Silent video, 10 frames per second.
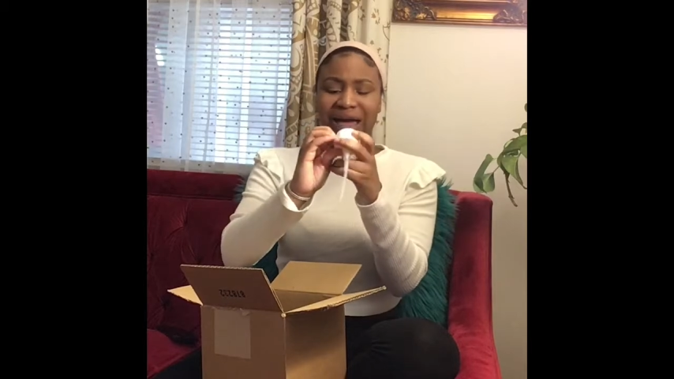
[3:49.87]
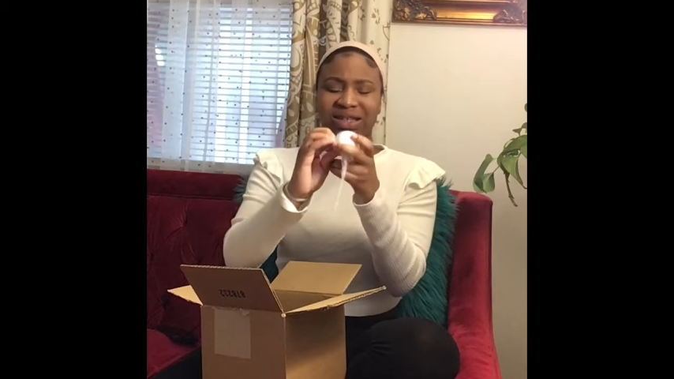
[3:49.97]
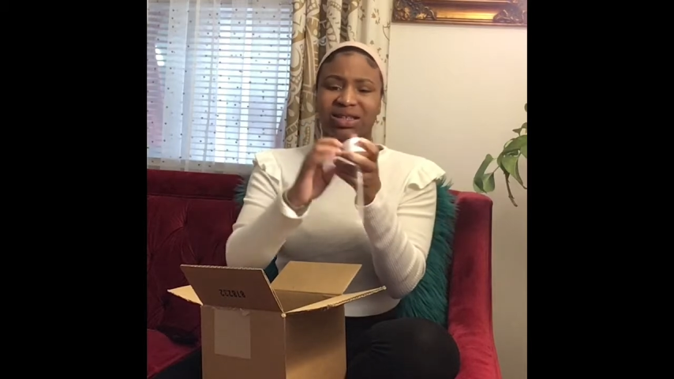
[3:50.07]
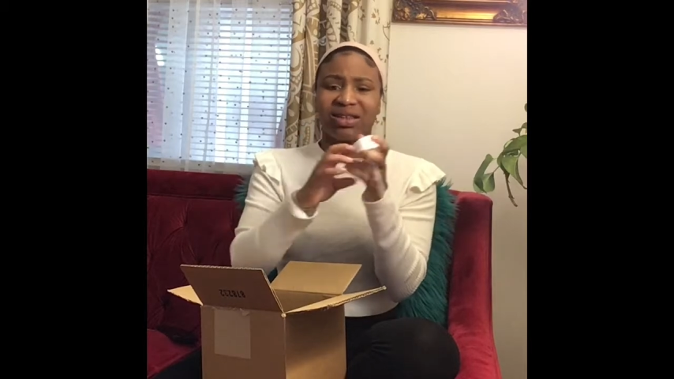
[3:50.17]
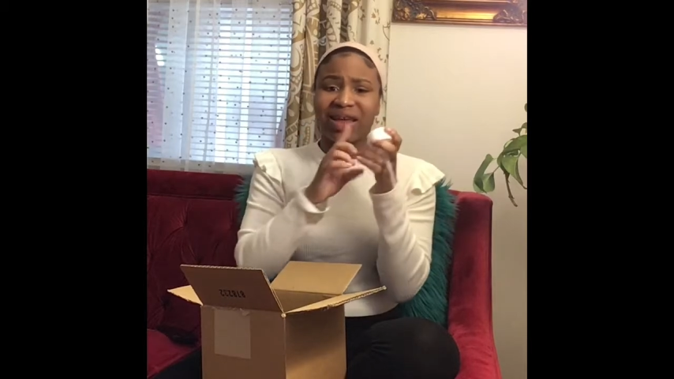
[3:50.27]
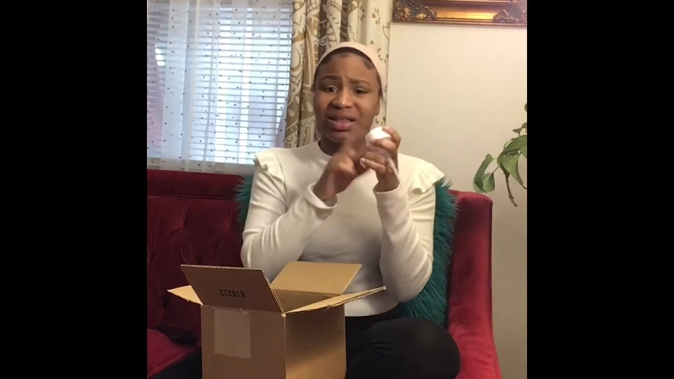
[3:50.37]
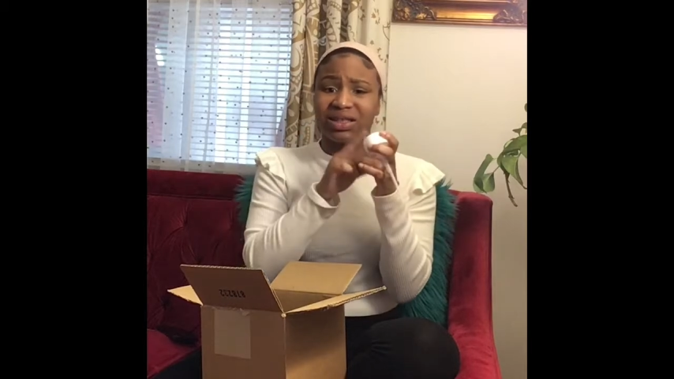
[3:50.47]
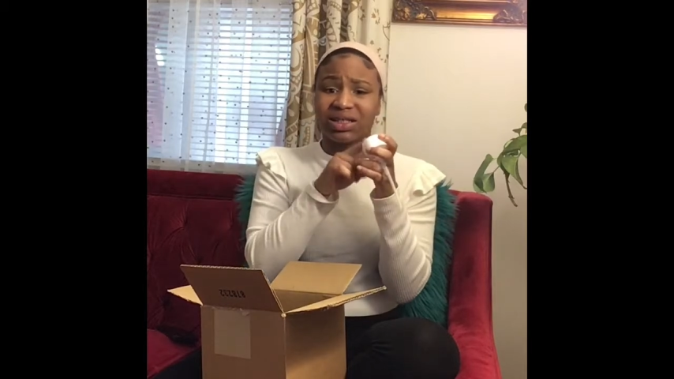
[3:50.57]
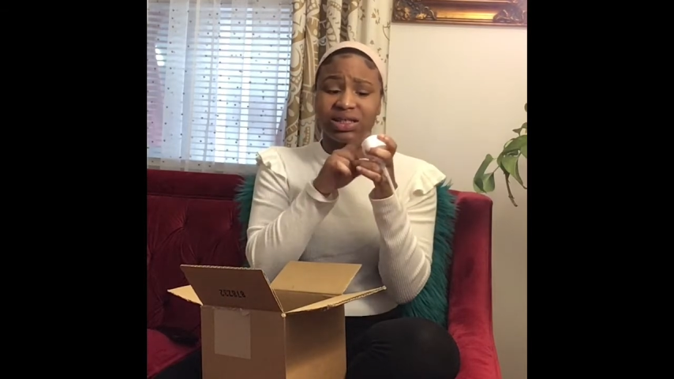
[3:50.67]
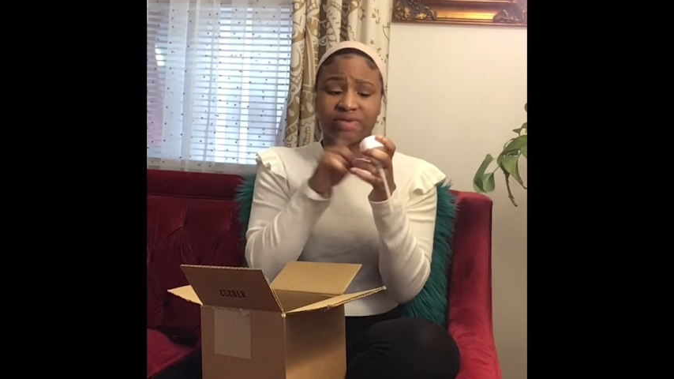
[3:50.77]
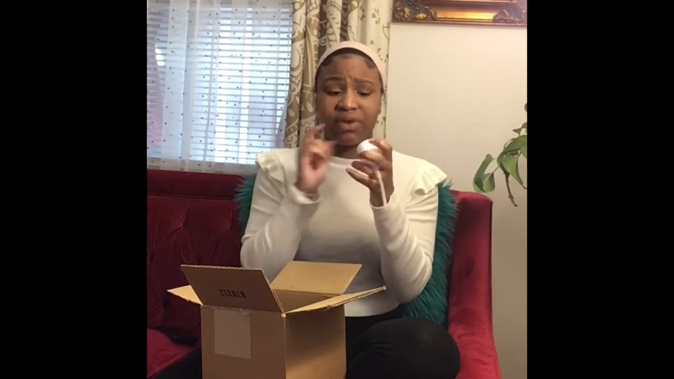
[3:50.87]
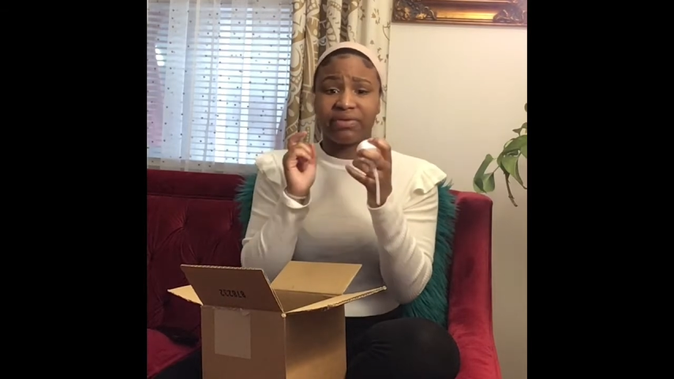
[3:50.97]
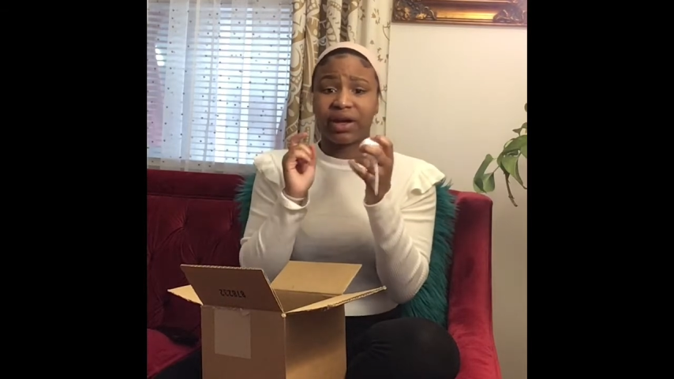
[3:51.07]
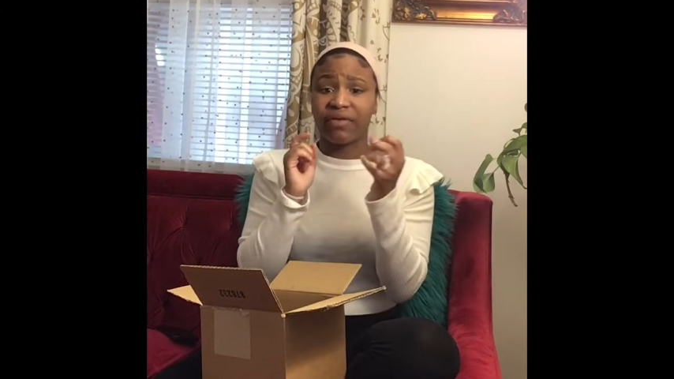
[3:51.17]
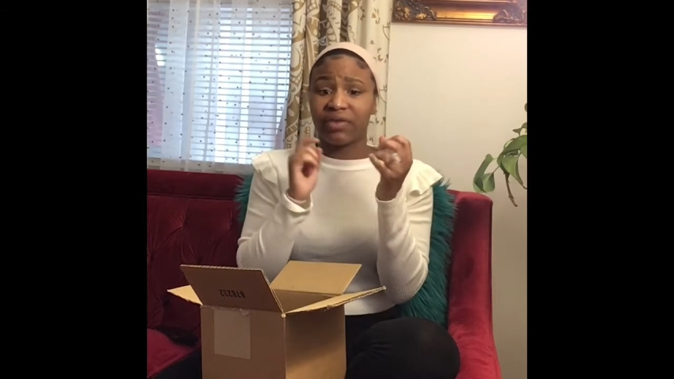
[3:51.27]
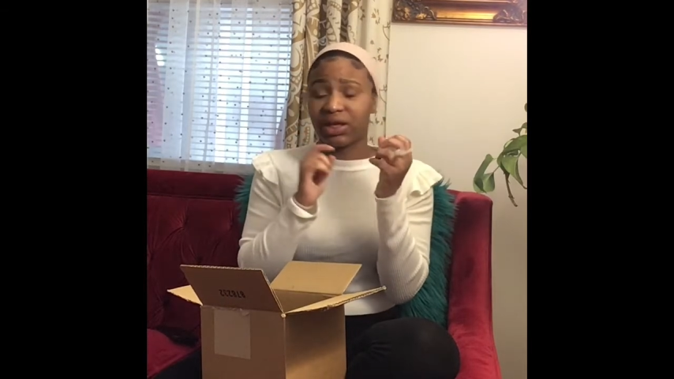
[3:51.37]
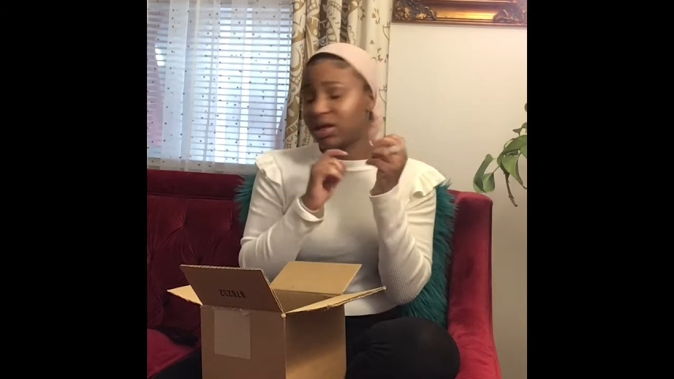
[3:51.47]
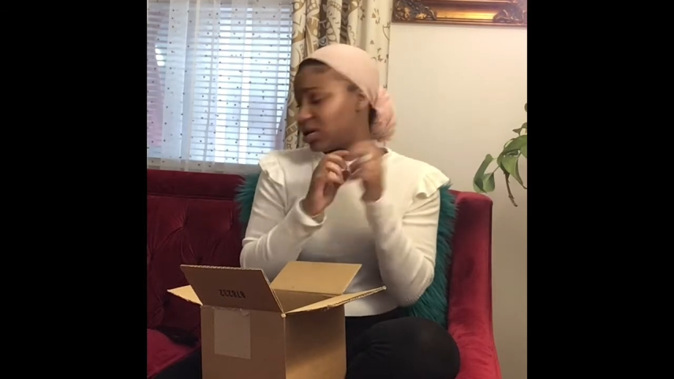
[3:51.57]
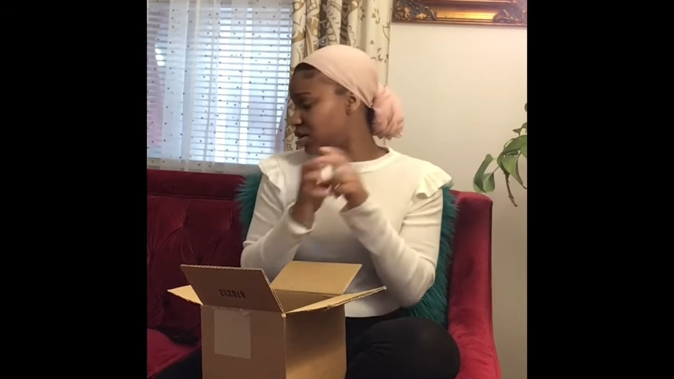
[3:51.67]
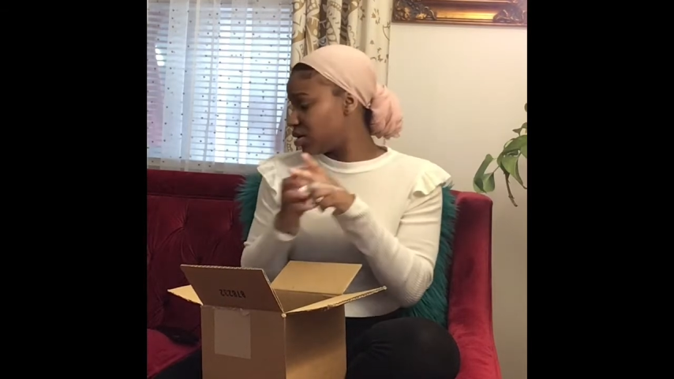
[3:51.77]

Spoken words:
actually like this. This is very convenient.